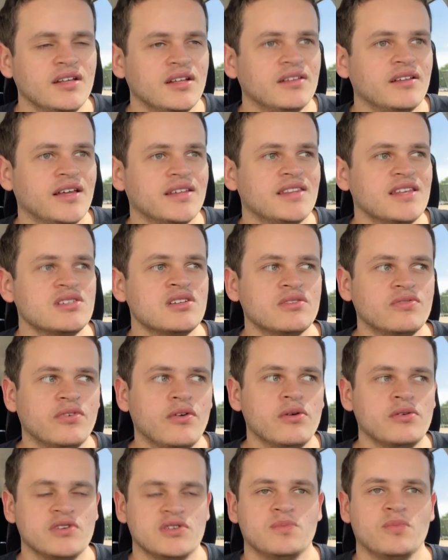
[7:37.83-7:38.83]
Like, they should
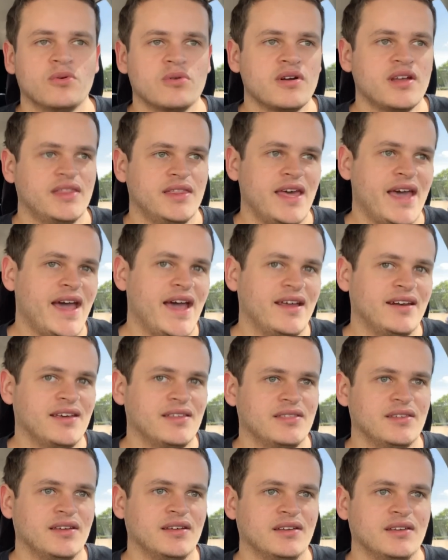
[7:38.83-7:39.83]
focus more on that, I
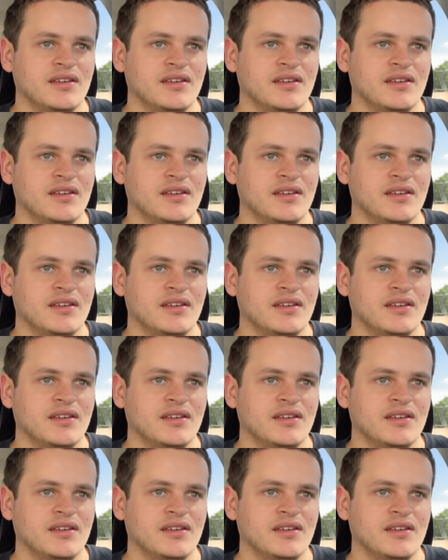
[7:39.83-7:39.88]
think.